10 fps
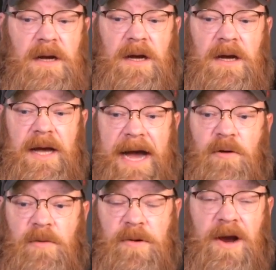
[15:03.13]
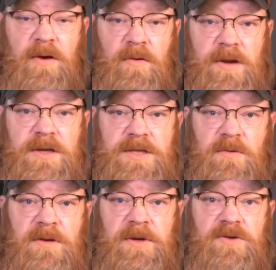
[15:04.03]
Uh, our priority is
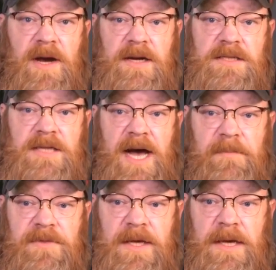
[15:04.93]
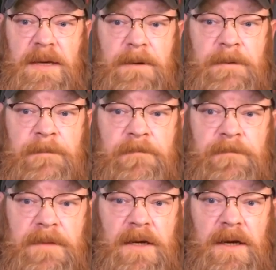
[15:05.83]
going to be trying to stop the
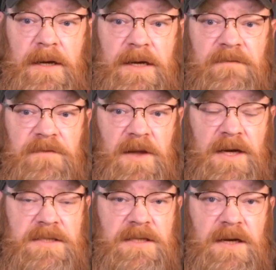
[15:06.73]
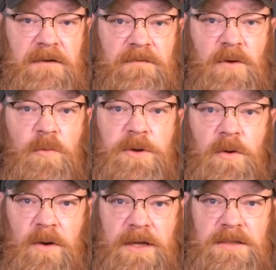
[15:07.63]
uh, influx of
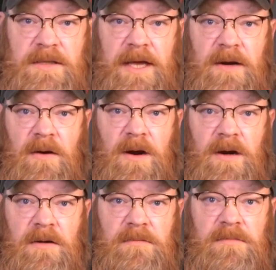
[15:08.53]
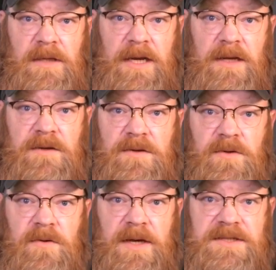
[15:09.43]
opioids that are leading
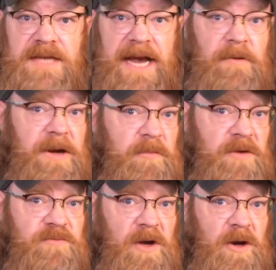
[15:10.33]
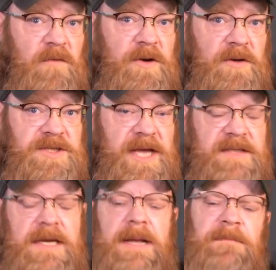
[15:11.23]
to a staggering number of drug overdose deaths.